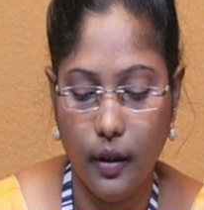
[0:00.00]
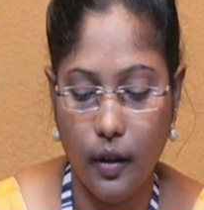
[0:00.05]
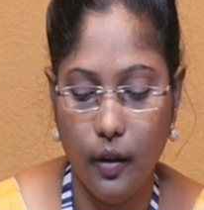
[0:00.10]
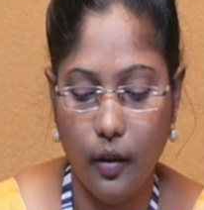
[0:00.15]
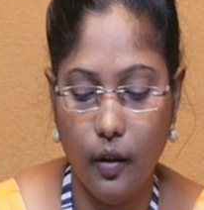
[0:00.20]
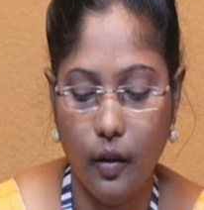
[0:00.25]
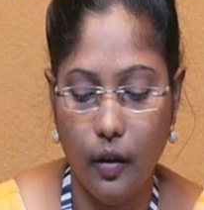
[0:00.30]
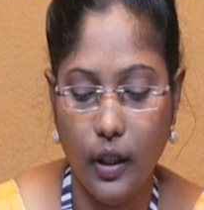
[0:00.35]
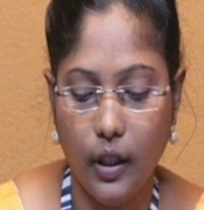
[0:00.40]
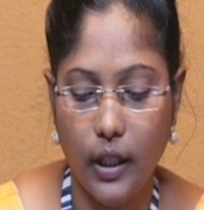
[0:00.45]

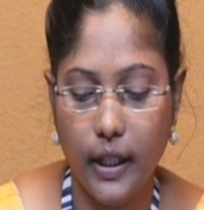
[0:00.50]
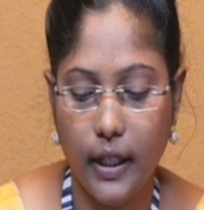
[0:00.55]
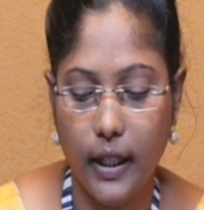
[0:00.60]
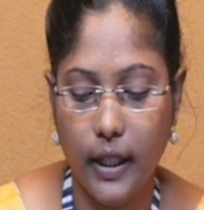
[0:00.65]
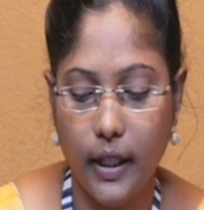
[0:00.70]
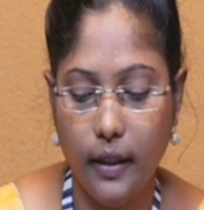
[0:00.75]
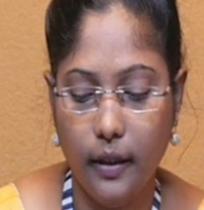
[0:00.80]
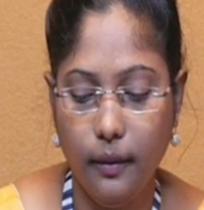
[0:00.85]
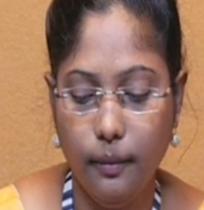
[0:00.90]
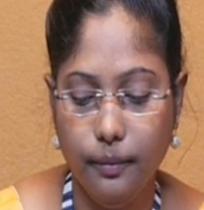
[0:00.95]
all the
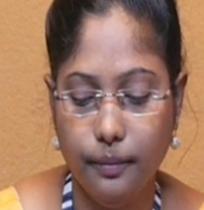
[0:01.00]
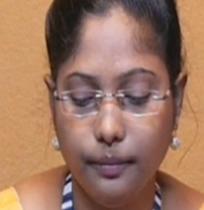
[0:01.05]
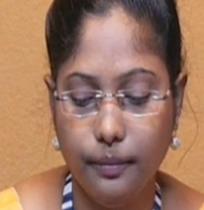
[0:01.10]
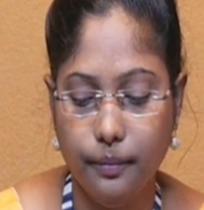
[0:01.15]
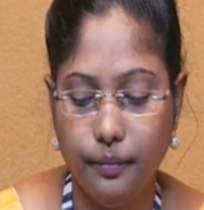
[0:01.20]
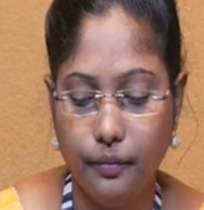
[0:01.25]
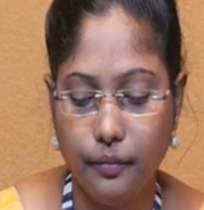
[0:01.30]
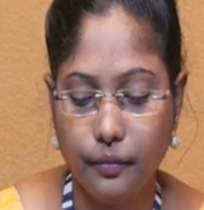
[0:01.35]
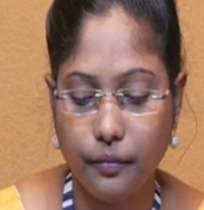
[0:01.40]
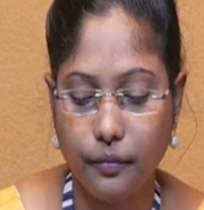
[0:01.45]
time
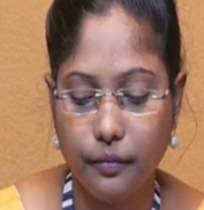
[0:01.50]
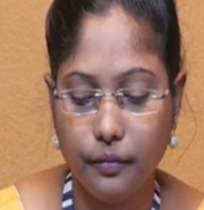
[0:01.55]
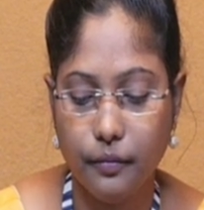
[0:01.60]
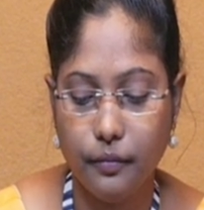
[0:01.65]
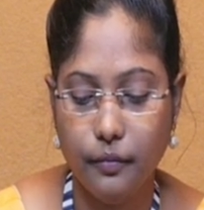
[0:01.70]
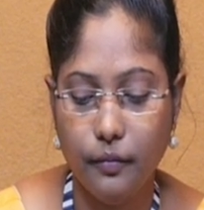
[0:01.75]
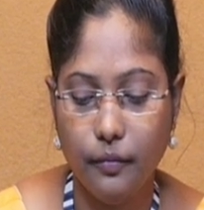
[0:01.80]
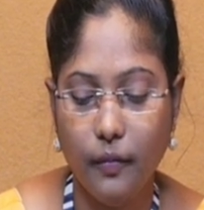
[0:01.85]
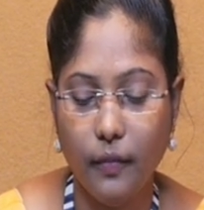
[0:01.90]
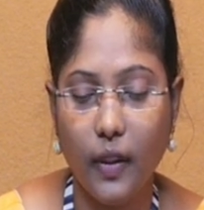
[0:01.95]

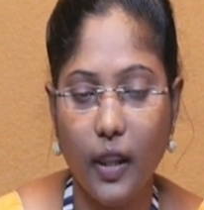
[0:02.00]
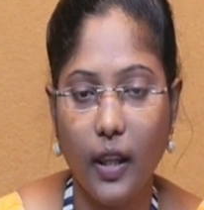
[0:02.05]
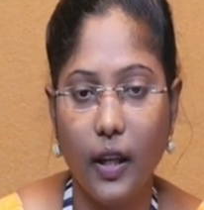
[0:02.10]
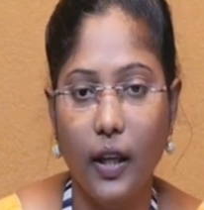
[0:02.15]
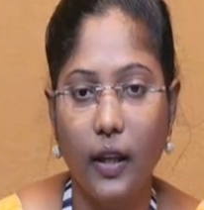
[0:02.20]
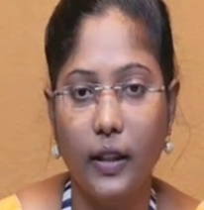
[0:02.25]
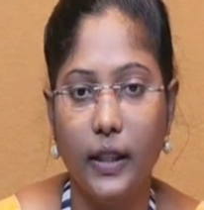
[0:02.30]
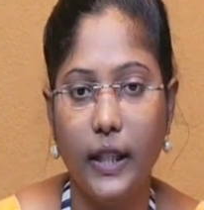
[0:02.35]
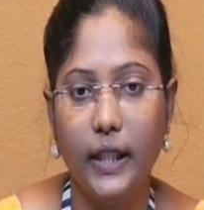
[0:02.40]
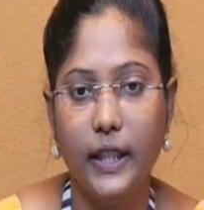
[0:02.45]

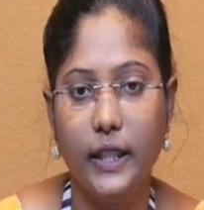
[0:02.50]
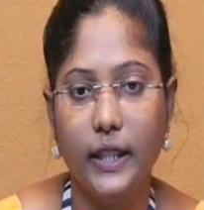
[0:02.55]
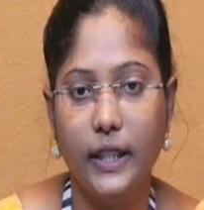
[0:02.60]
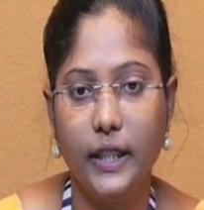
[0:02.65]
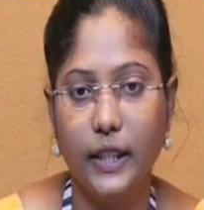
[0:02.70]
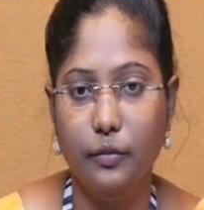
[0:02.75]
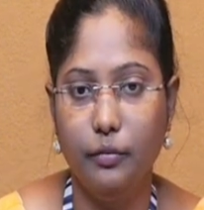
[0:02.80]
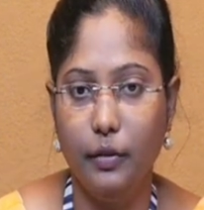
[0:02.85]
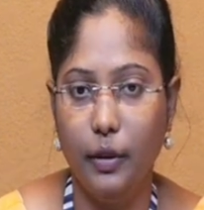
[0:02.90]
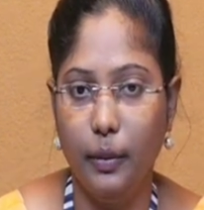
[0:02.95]
the
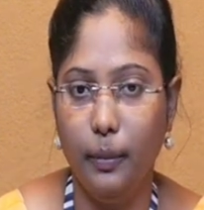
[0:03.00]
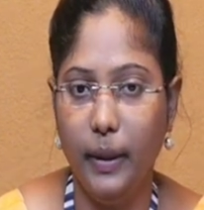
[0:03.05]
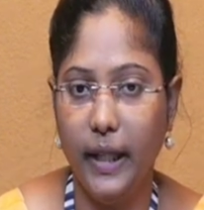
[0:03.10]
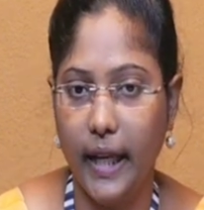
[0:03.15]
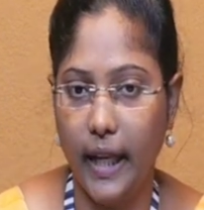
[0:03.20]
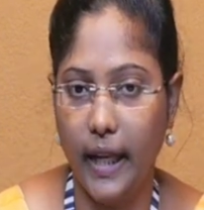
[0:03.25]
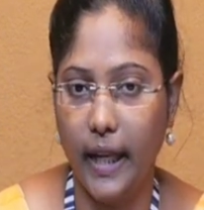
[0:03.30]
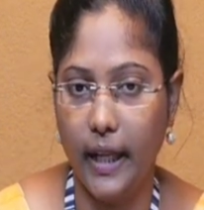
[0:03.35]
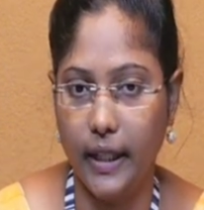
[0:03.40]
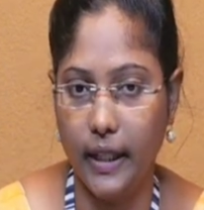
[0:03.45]
distance will be
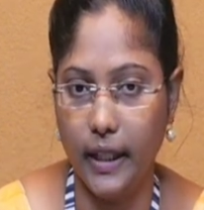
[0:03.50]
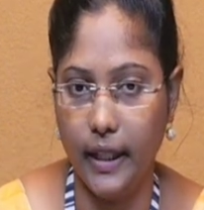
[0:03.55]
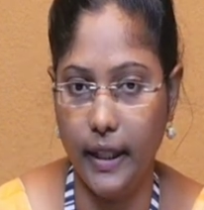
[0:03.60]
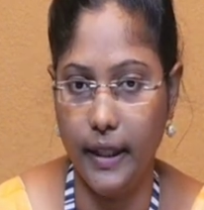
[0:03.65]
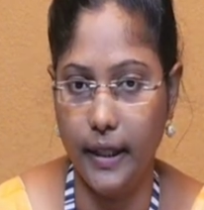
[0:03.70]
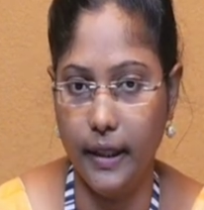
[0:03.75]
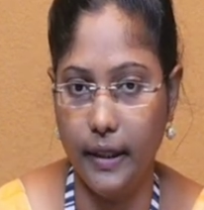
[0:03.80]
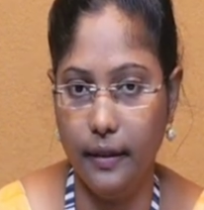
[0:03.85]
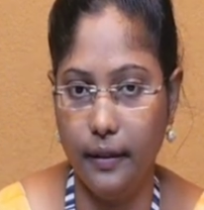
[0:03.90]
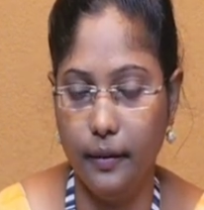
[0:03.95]

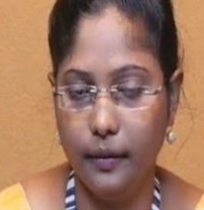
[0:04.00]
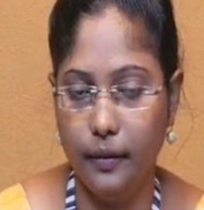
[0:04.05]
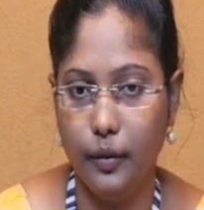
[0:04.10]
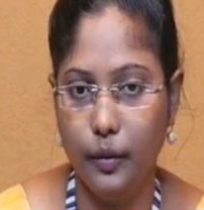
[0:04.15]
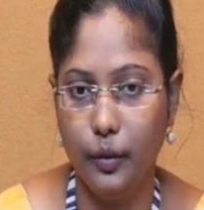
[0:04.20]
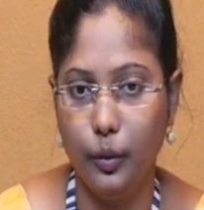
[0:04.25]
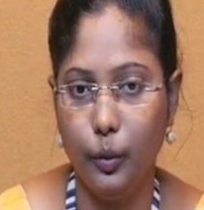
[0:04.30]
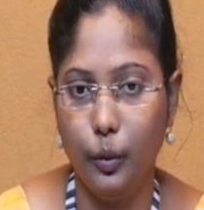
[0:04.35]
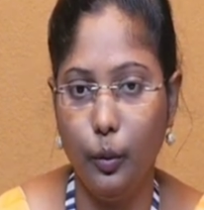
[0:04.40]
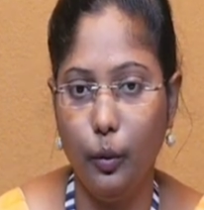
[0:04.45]
calculated
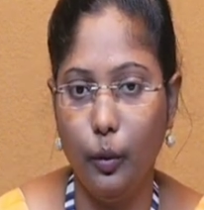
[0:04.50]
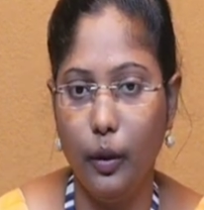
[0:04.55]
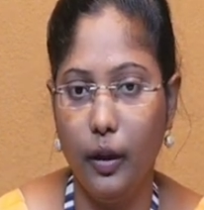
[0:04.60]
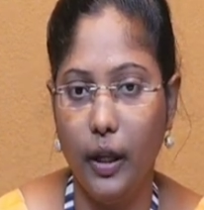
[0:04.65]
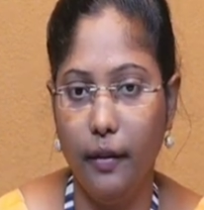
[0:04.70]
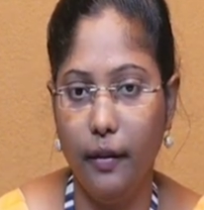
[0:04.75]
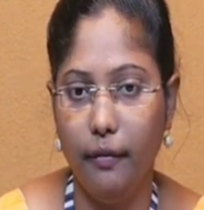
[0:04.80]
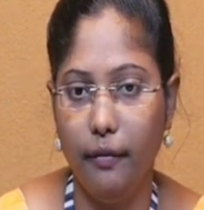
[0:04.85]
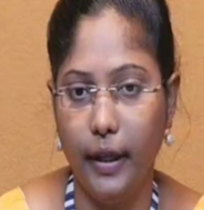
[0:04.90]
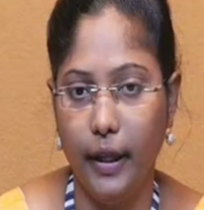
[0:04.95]
to
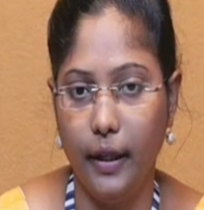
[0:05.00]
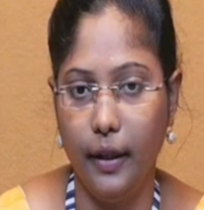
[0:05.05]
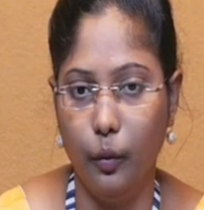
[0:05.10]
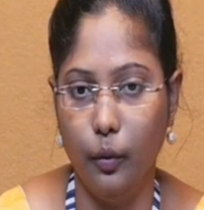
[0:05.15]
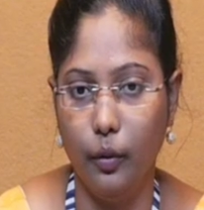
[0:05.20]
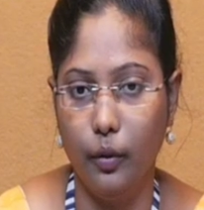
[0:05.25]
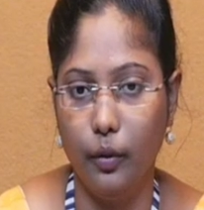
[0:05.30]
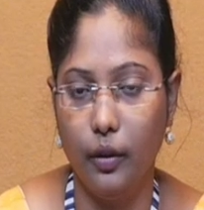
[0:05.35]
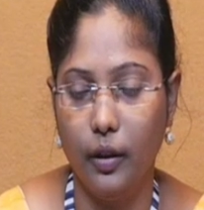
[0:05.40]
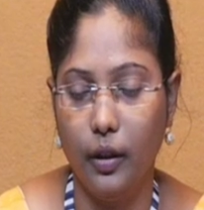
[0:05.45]
every node.